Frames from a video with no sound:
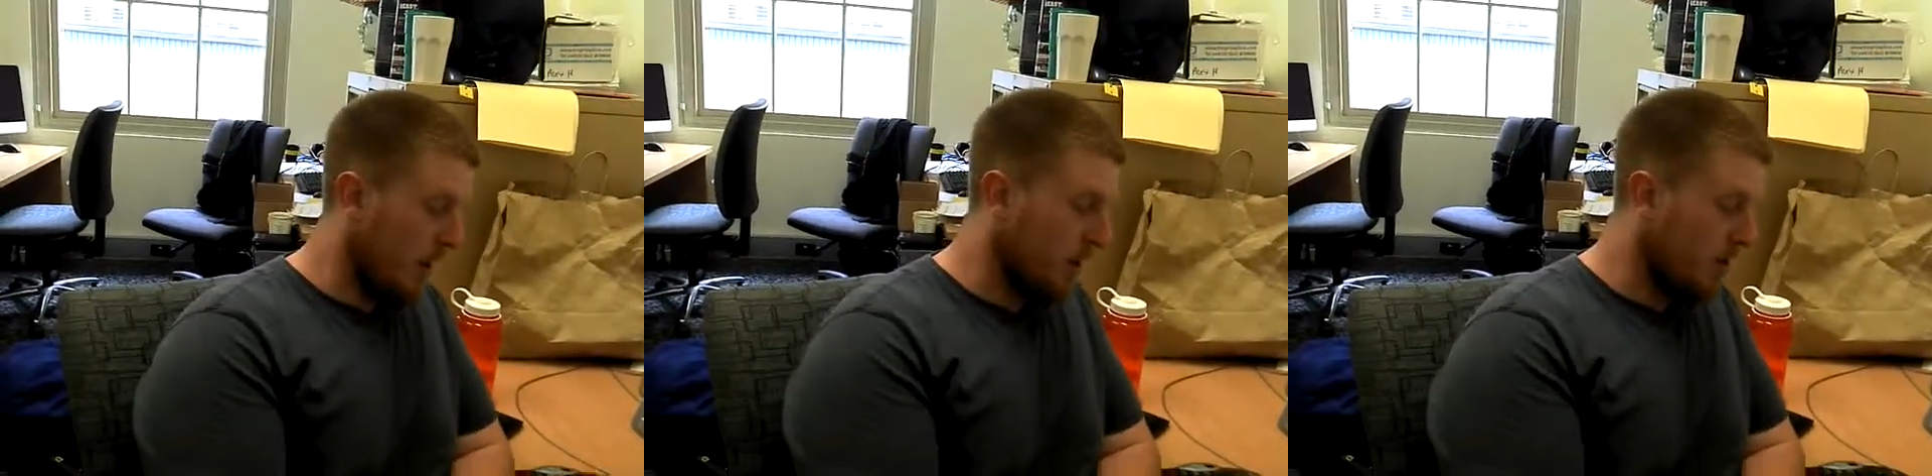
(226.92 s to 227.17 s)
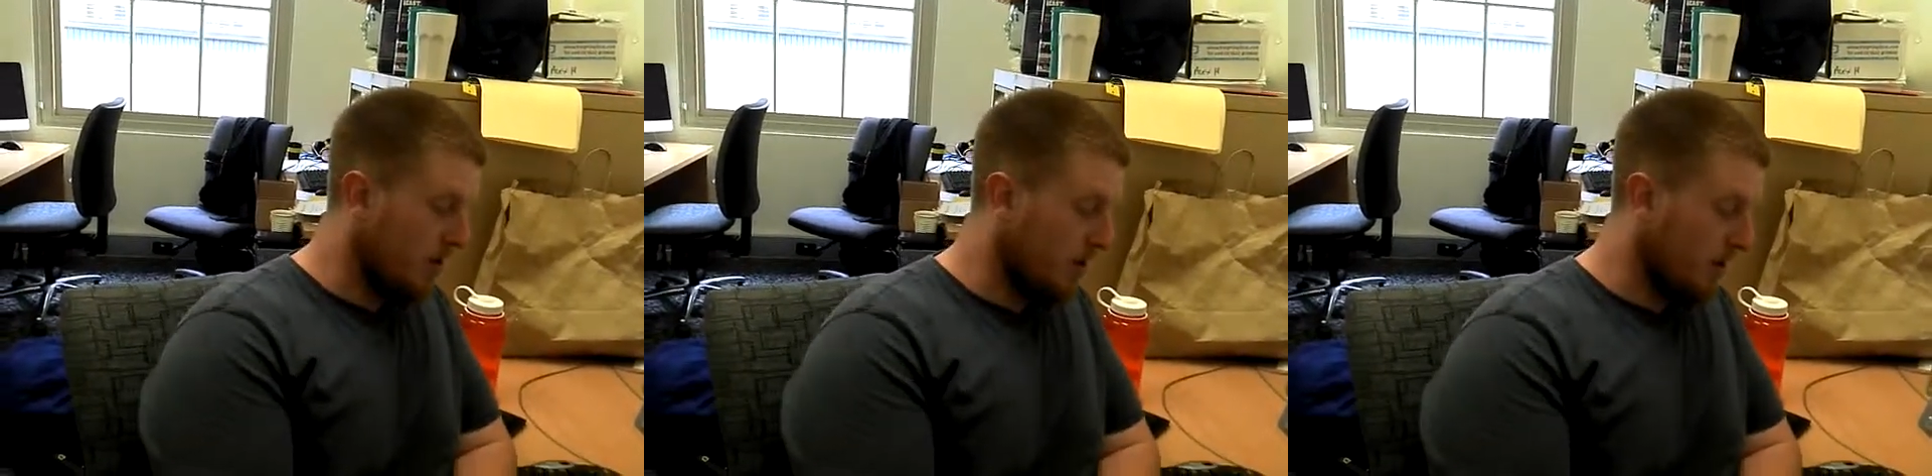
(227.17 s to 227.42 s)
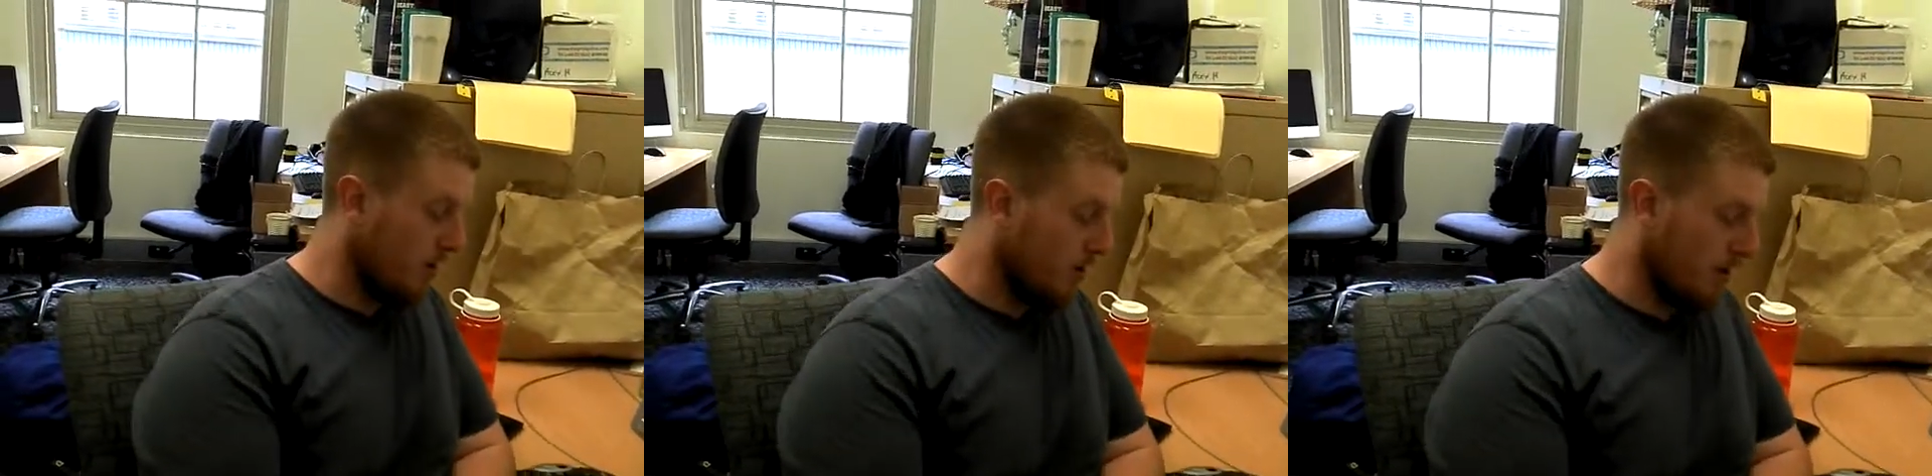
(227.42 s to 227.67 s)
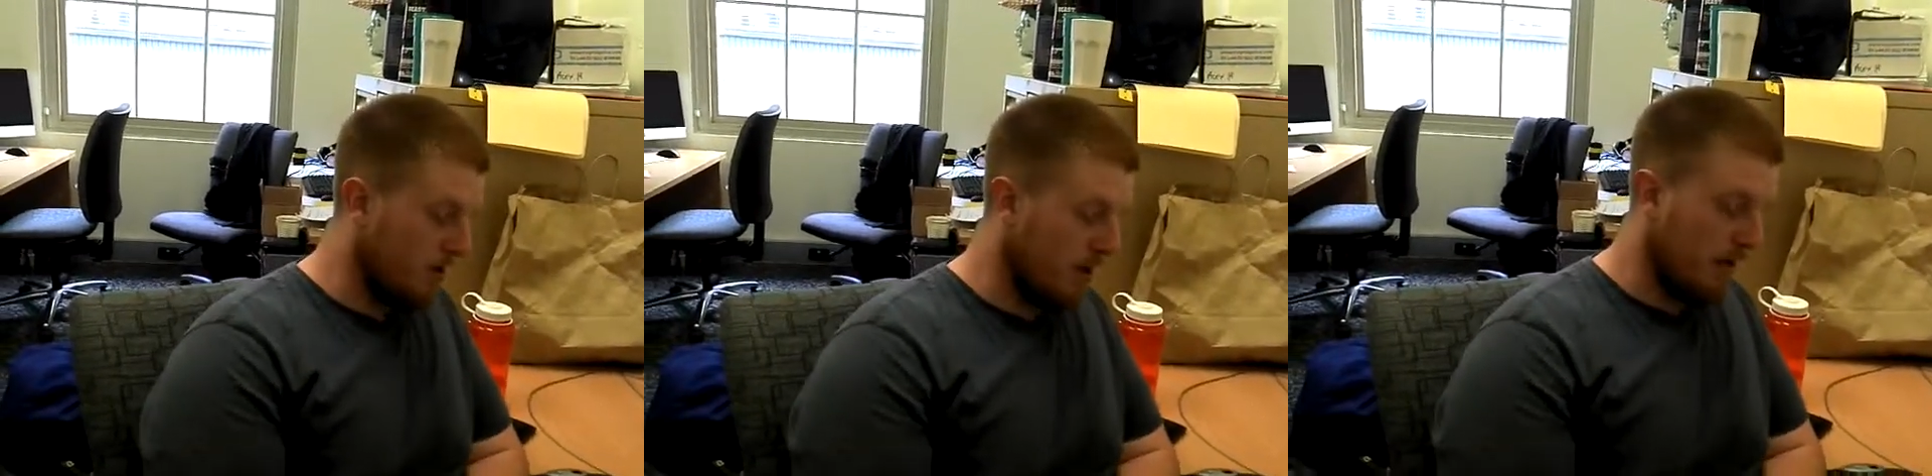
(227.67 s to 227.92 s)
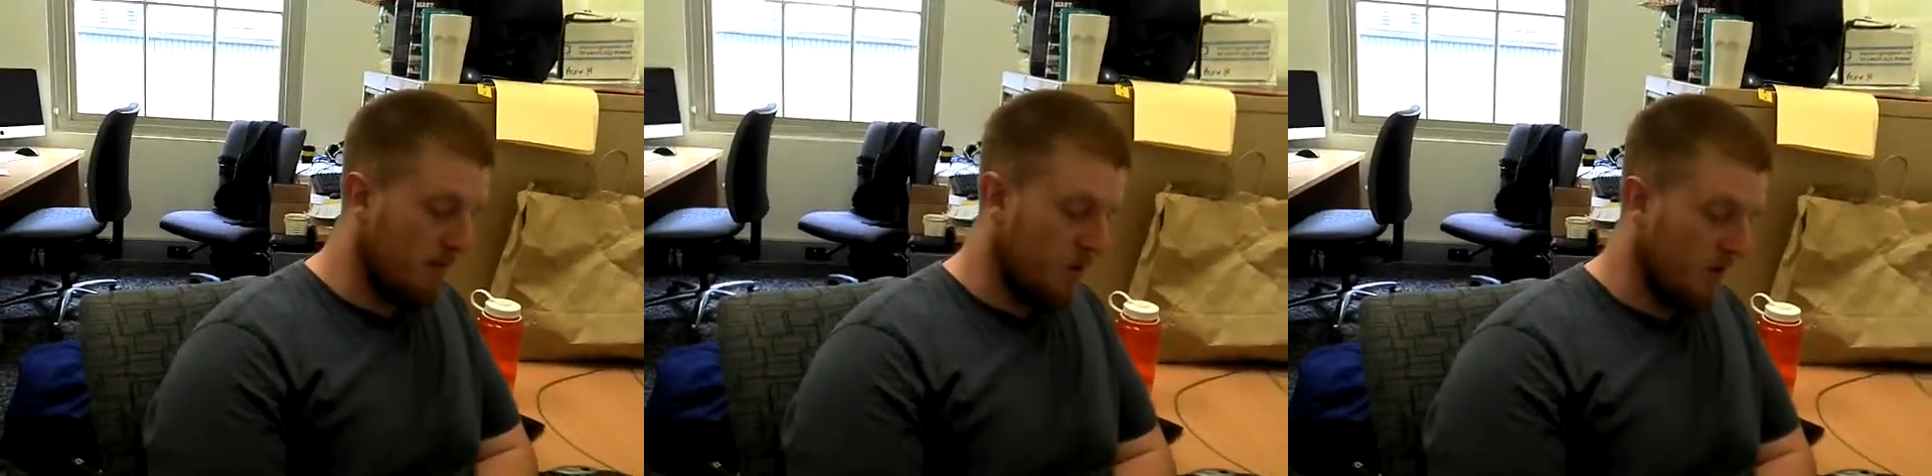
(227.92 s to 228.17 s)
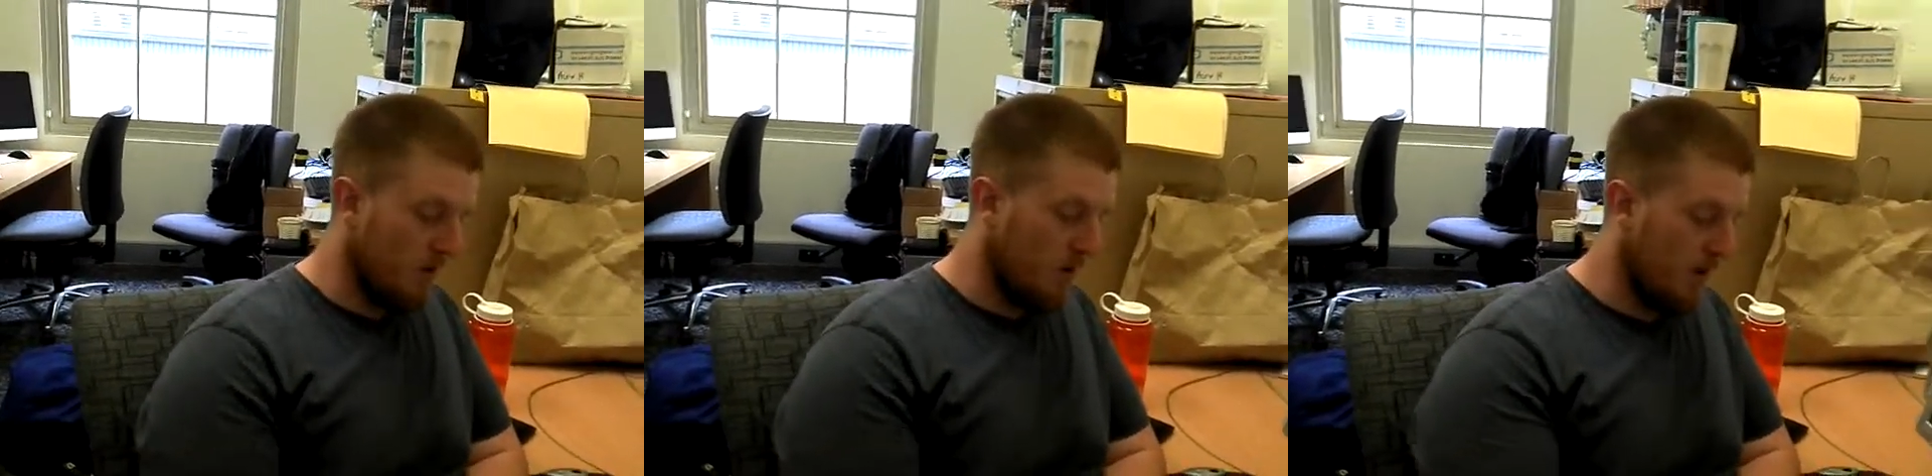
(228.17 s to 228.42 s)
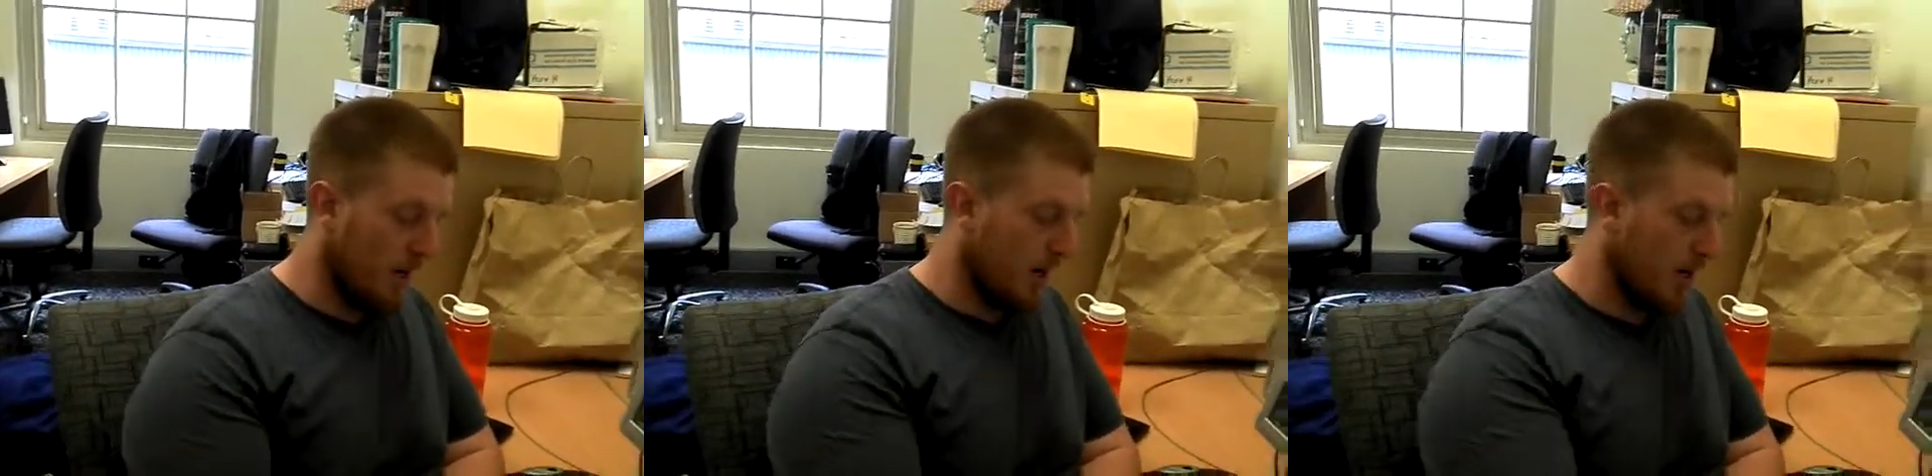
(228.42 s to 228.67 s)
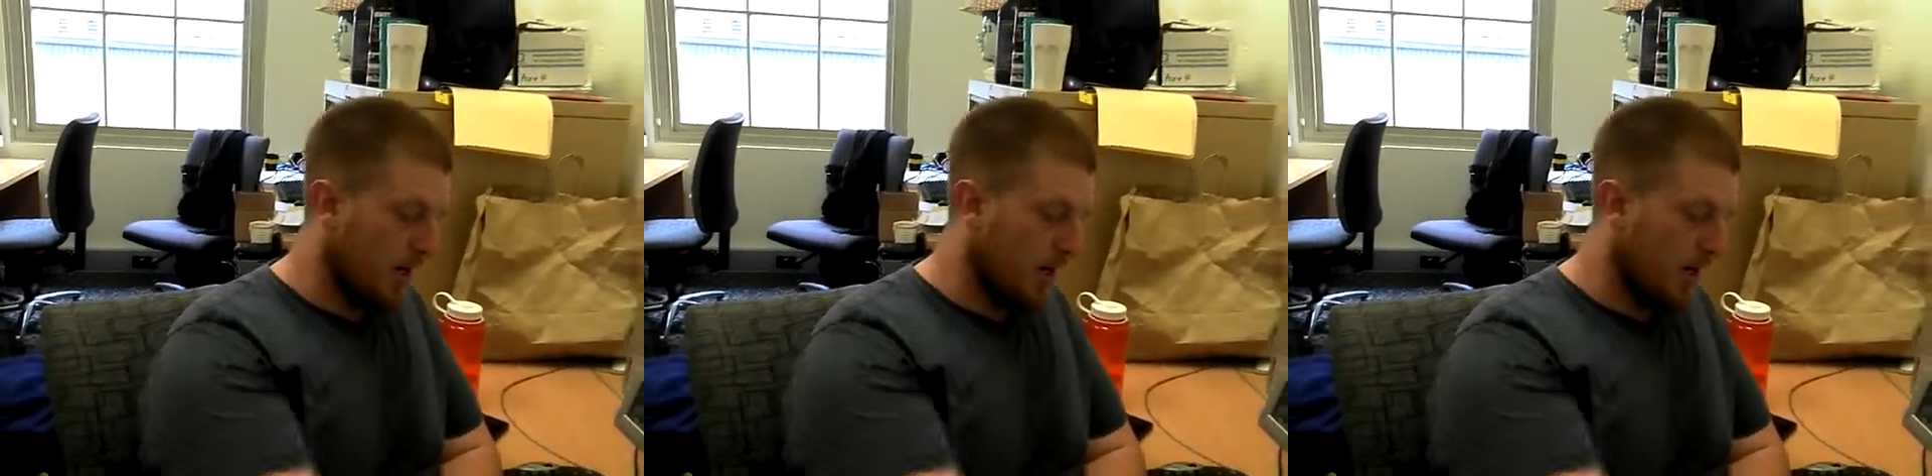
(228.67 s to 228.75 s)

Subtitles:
Yeah, I know that a concrete plan won't work